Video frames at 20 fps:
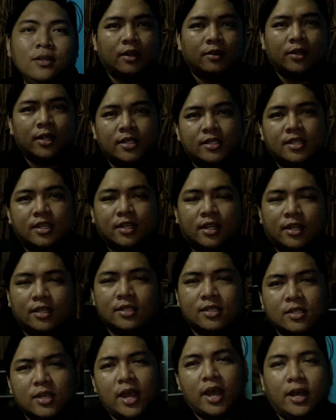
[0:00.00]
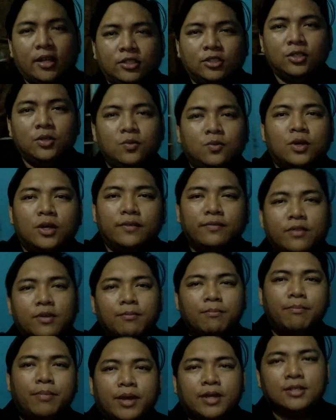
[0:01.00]
They say that's actually one of the
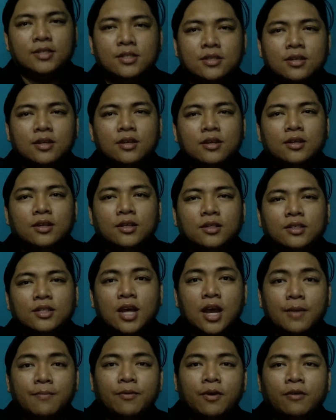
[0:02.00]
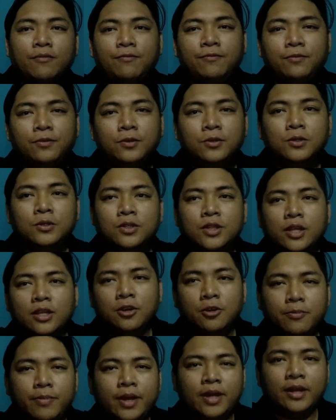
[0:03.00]
best type of food that
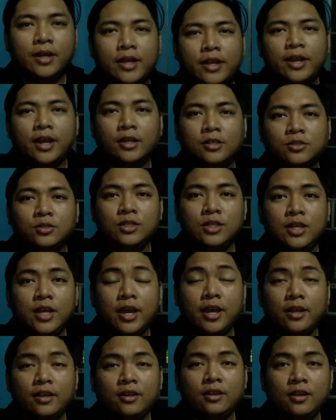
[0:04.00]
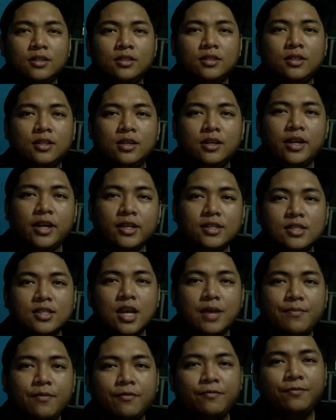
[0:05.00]
your betta can actually get. The next
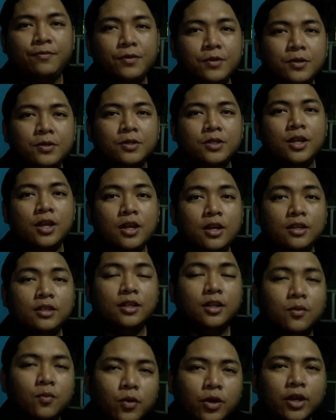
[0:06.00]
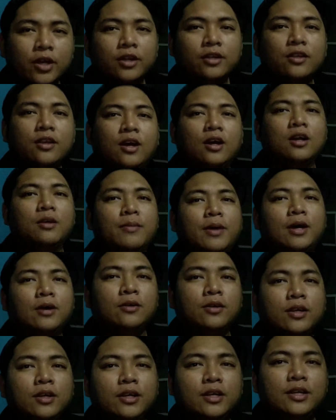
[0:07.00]
type of food that we're going to talk
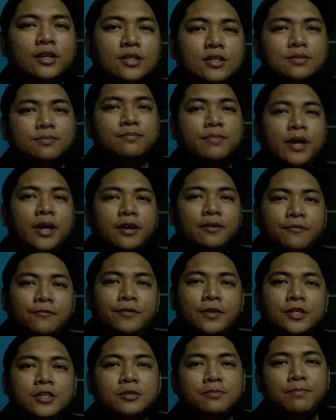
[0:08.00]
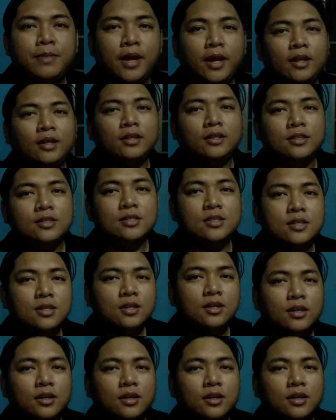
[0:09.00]
about is betta fish pellets.